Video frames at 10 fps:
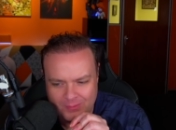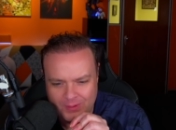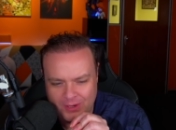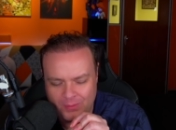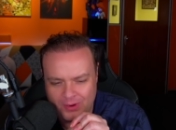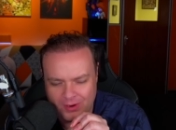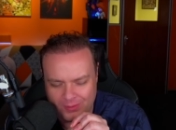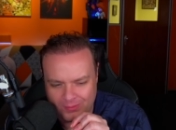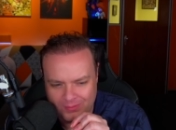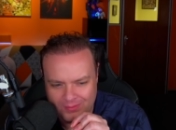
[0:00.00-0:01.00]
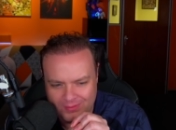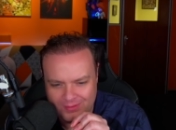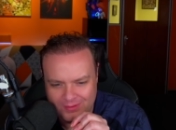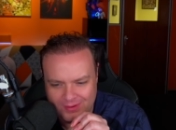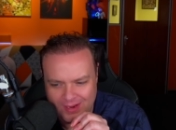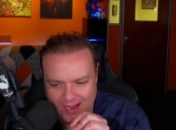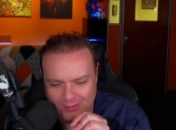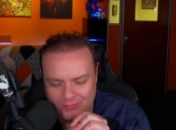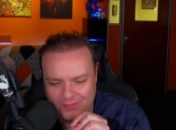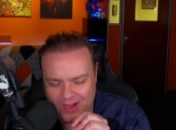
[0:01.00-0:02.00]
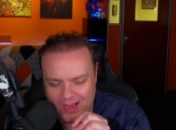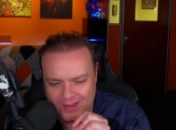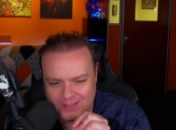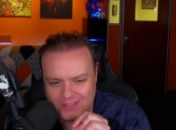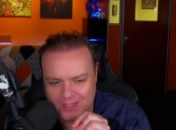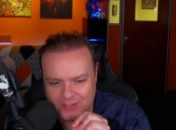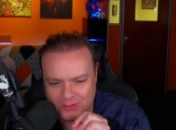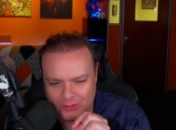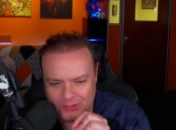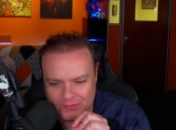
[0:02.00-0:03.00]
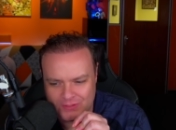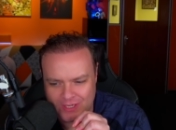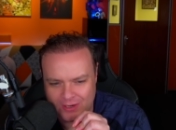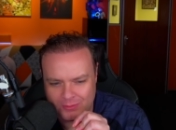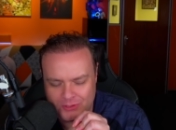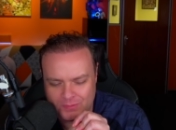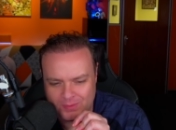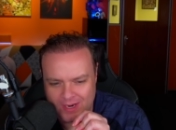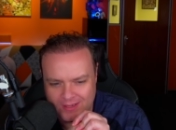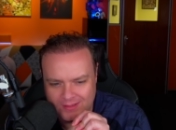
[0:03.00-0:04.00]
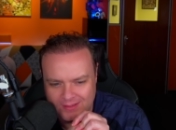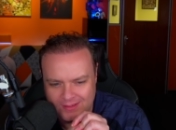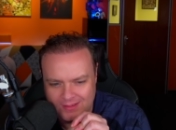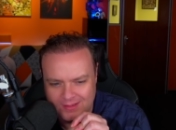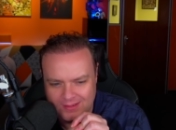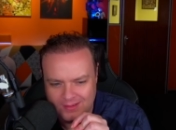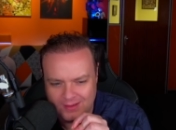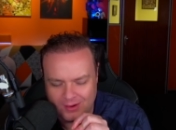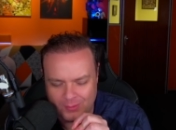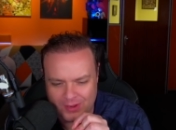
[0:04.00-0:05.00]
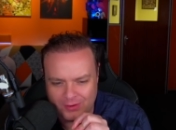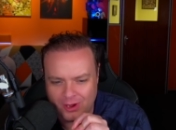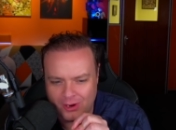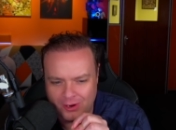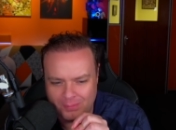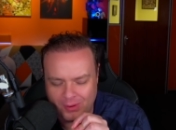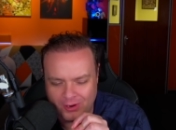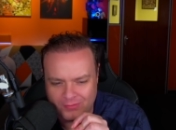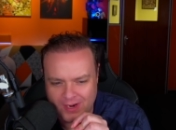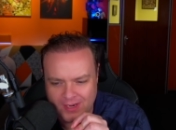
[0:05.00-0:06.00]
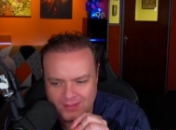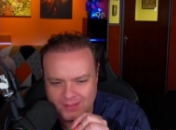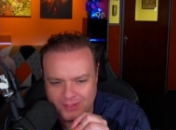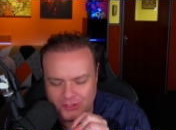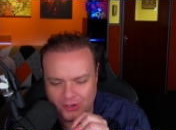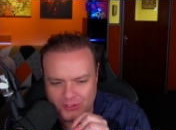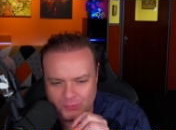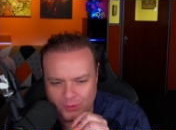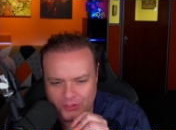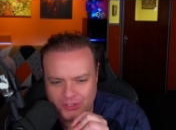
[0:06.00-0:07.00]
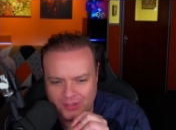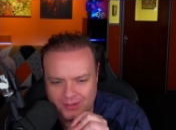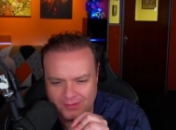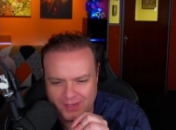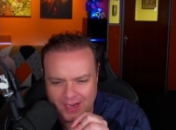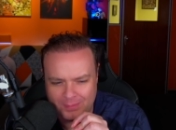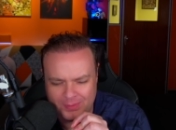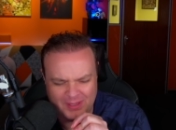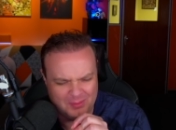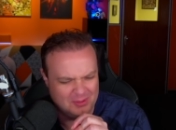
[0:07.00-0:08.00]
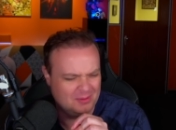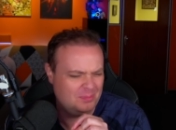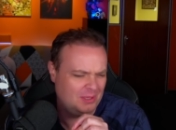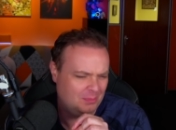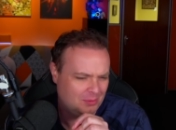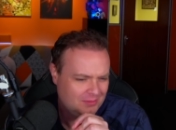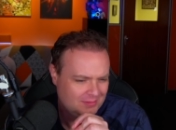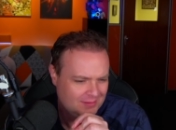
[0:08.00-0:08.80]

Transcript: We don't know how far the tentacles of Ciro spread, or whether or not her boyfriend enjoys watching her ERP with other people.